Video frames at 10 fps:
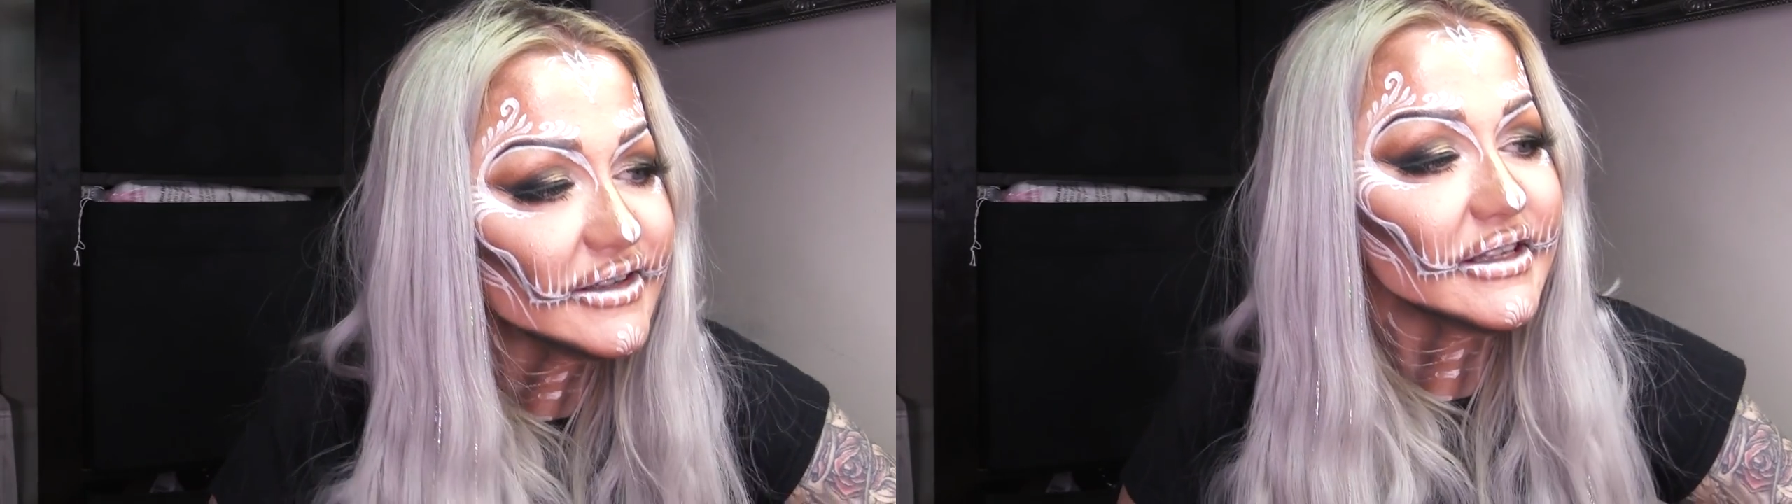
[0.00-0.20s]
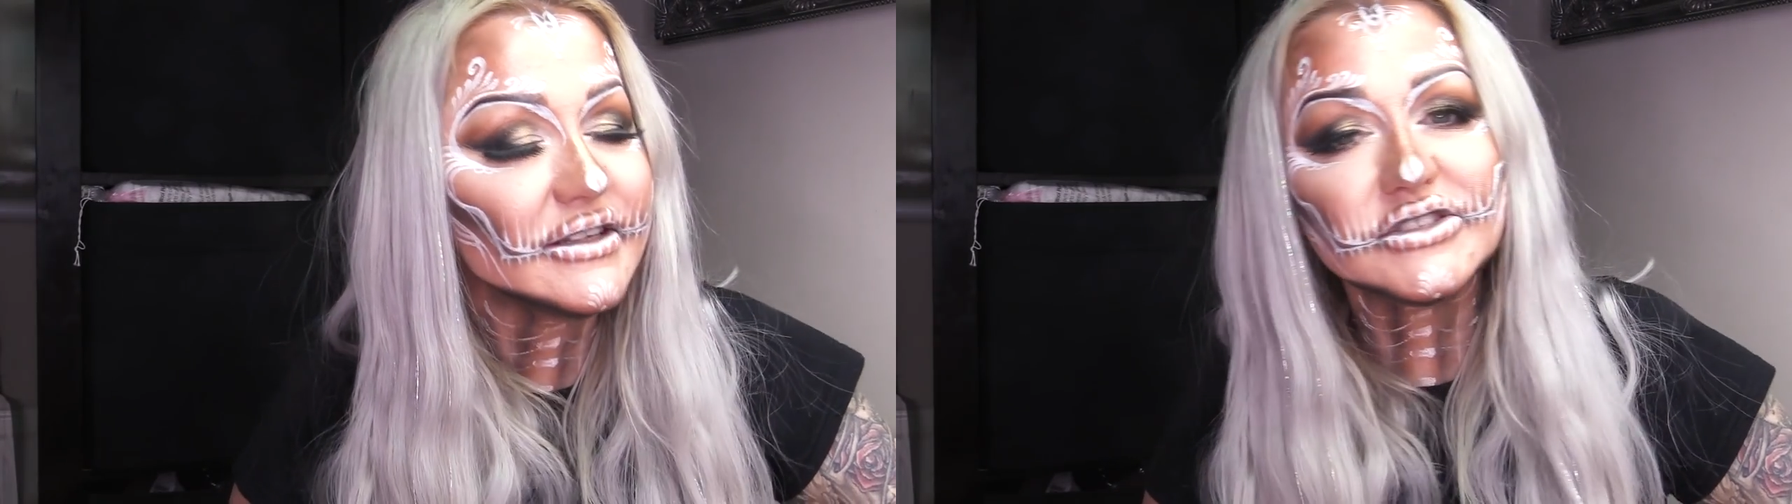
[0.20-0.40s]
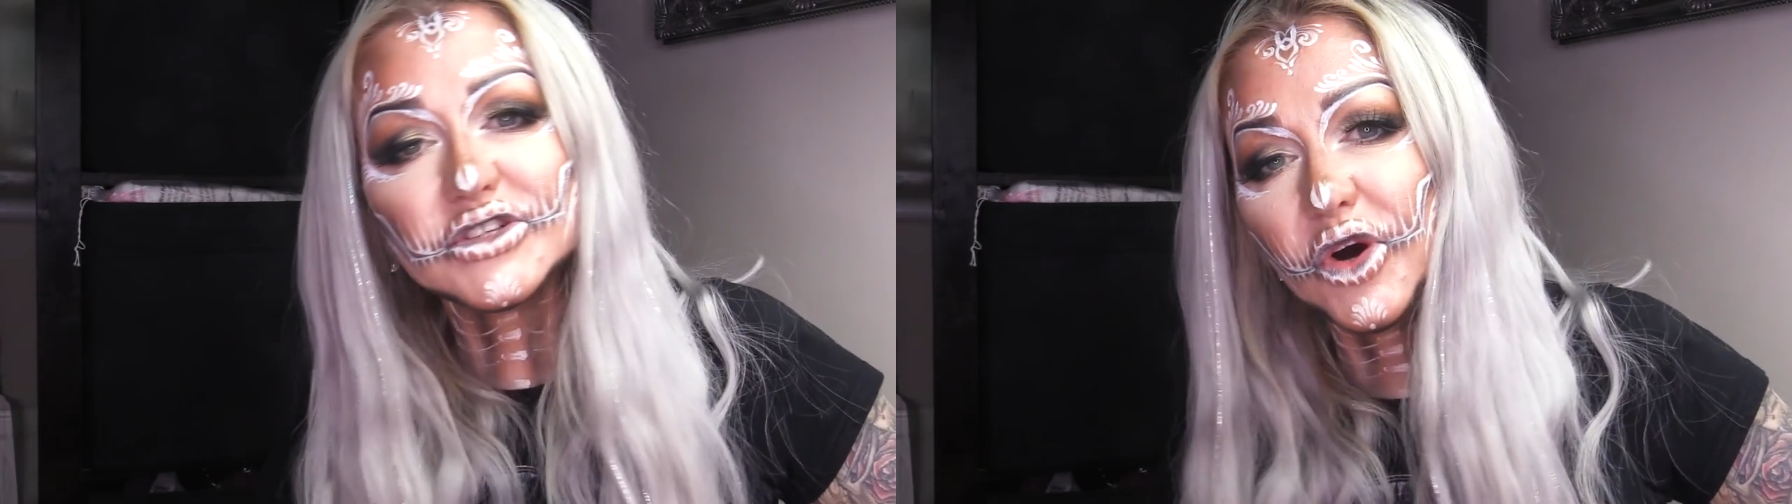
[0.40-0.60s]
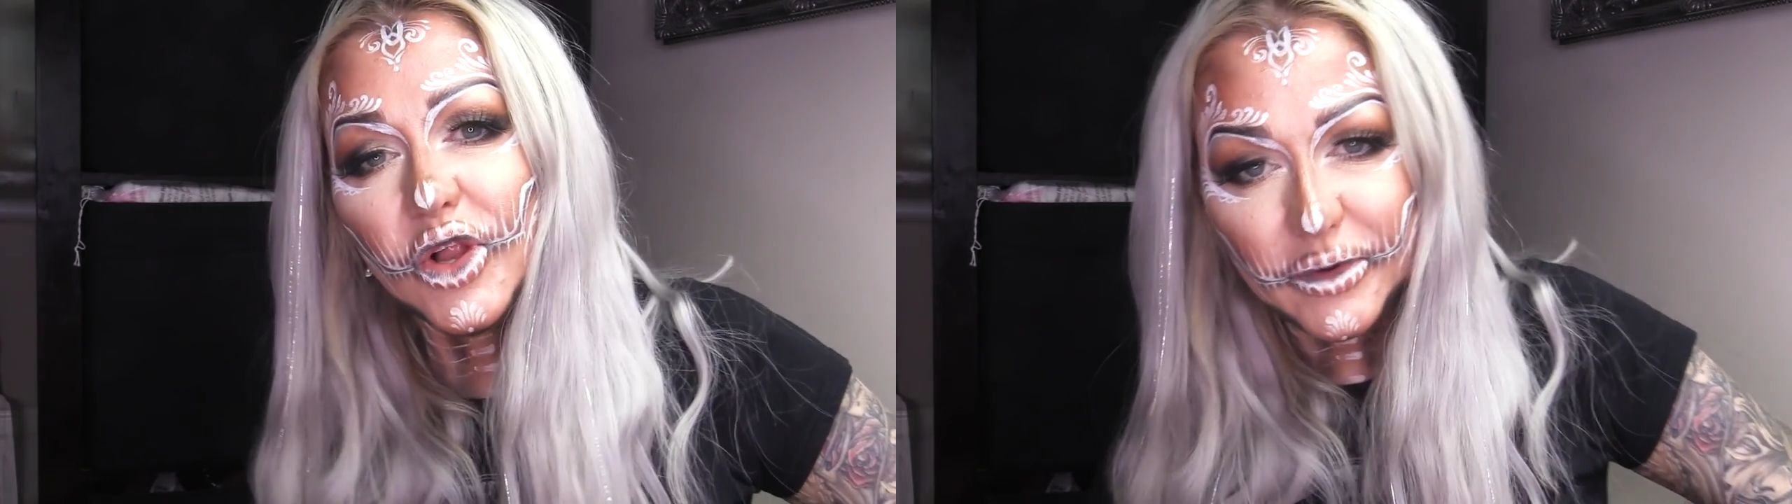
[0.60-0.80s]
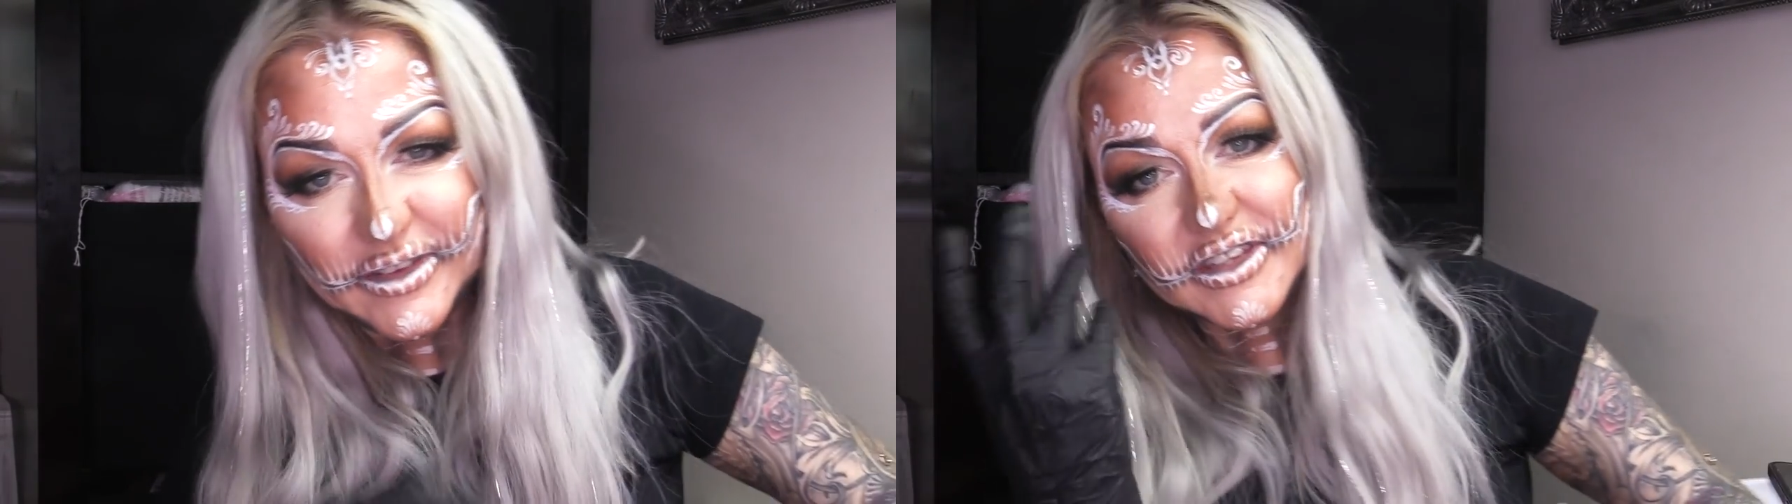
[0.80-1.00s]
Little
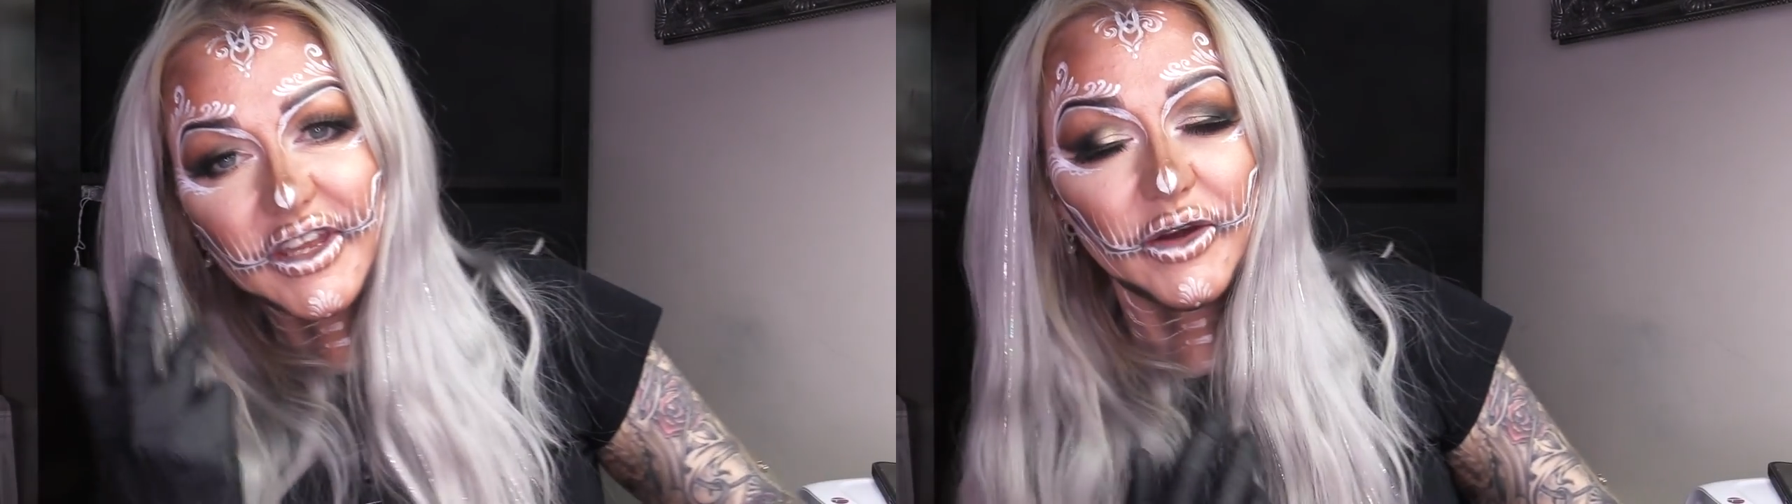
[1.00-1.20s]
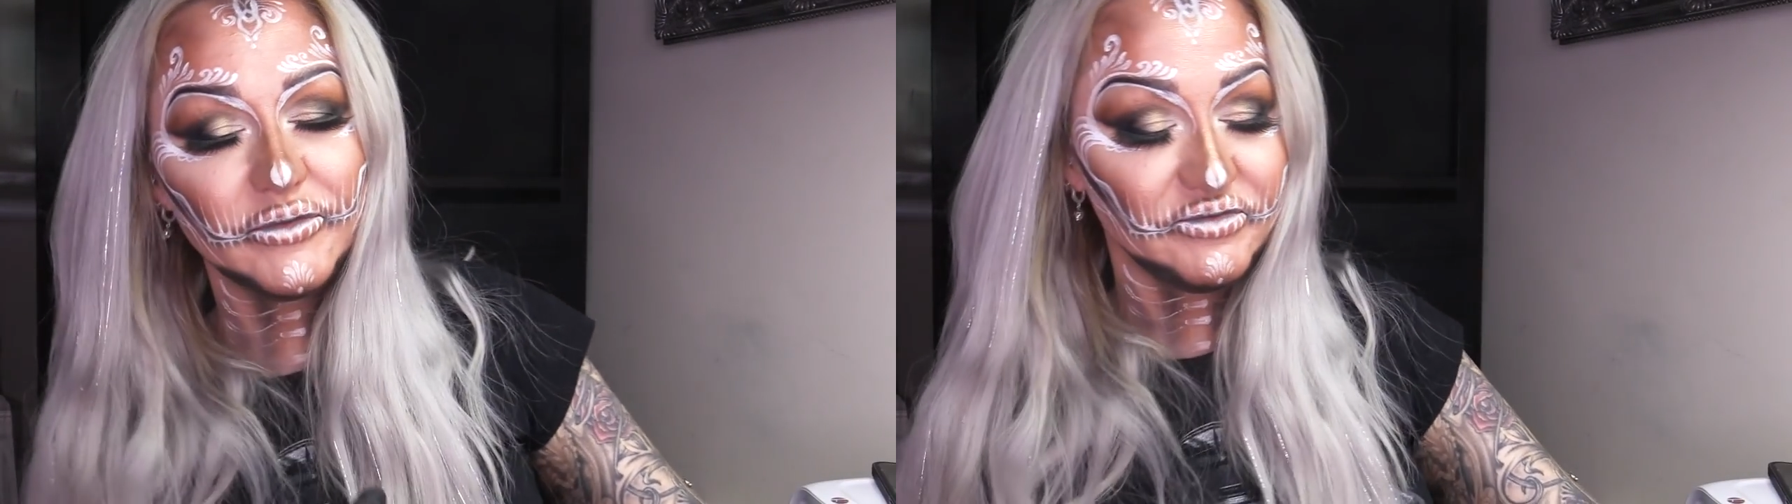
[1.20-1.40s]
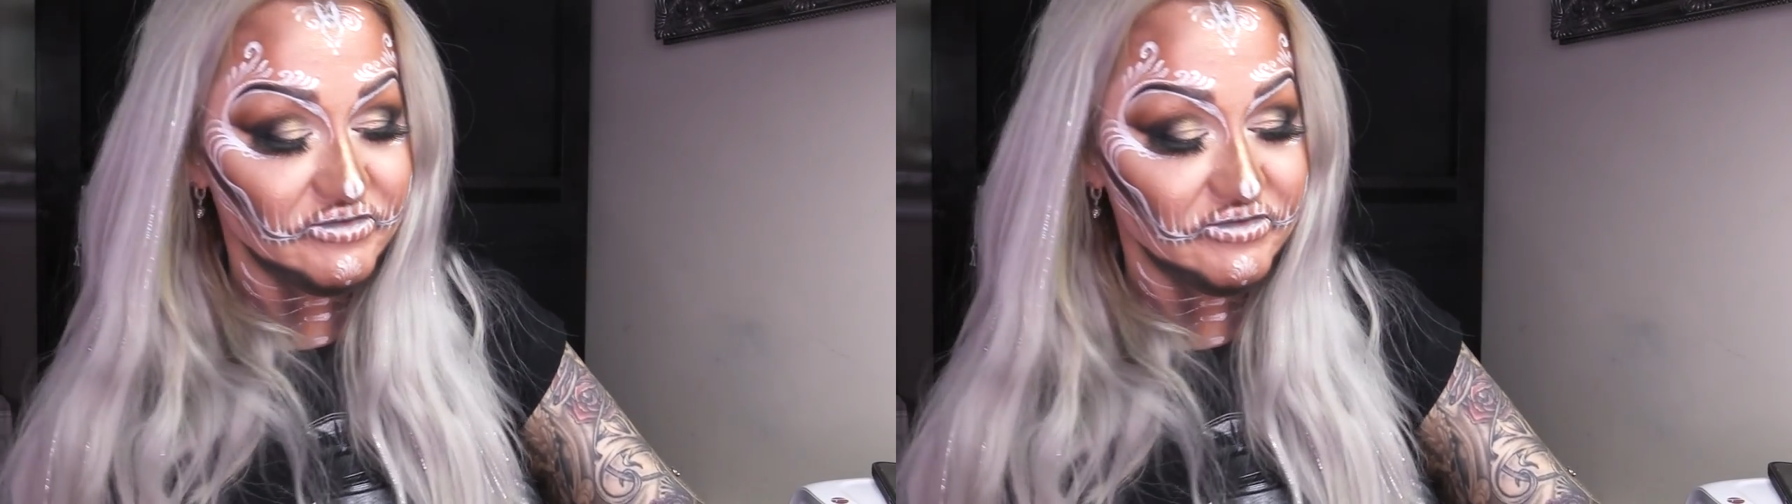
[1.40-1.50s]
skull with, you know,